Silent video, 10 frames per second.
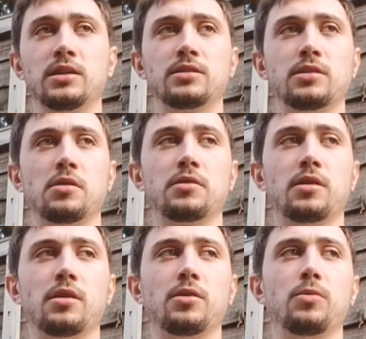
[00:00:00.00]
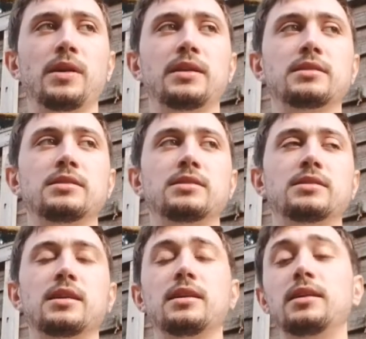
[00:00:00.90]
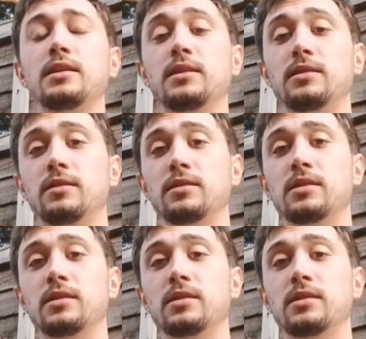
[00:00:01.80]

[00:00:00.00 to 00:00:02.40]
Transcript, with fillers: so that we could see